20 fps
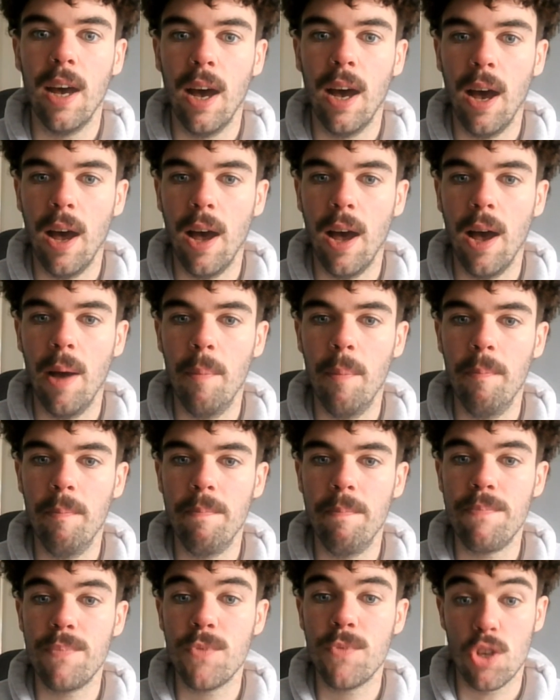
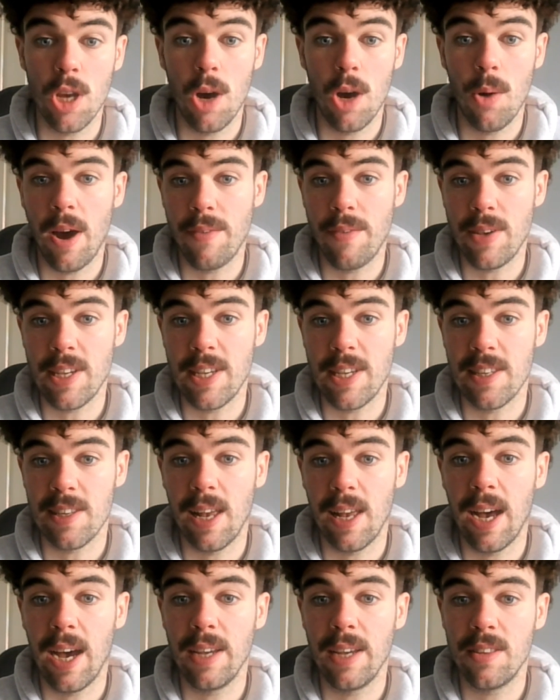so I think he's
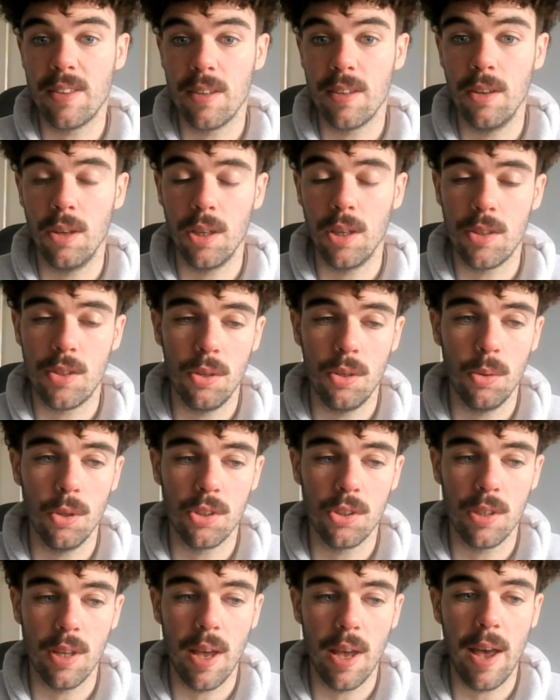lied to
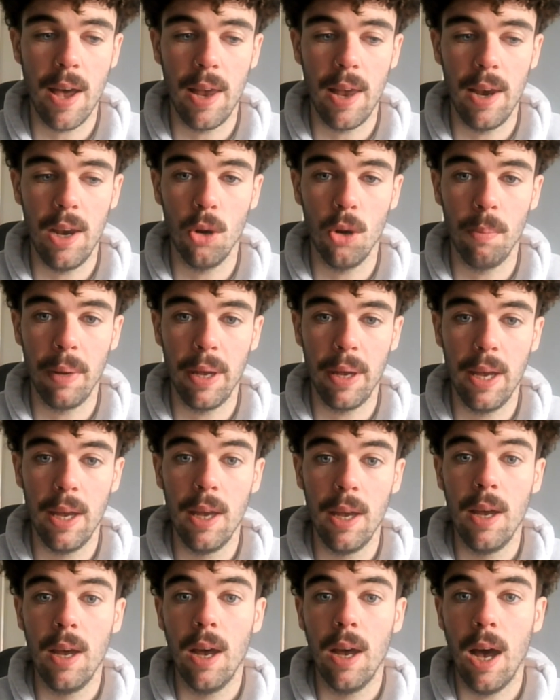us there a little bit,
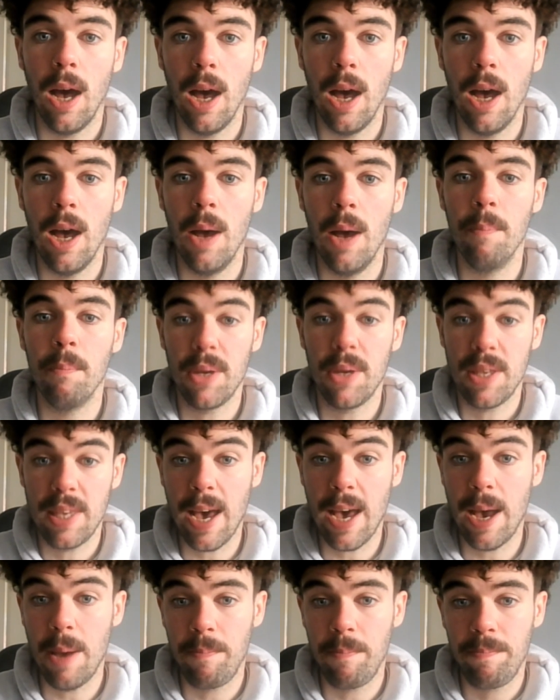but
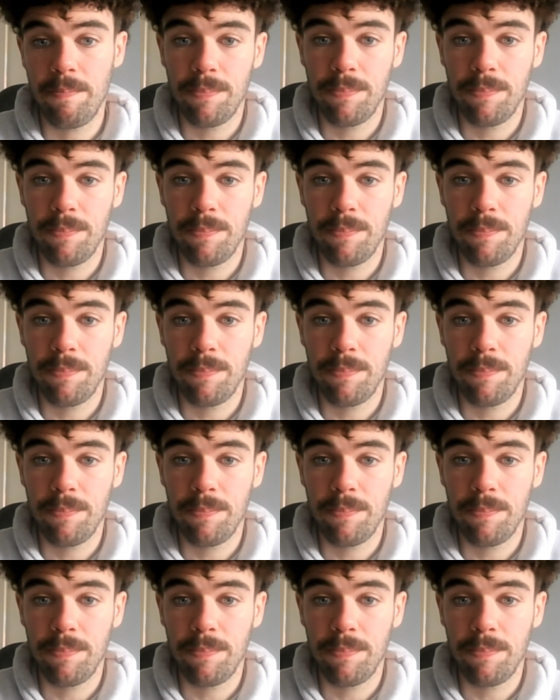yeah.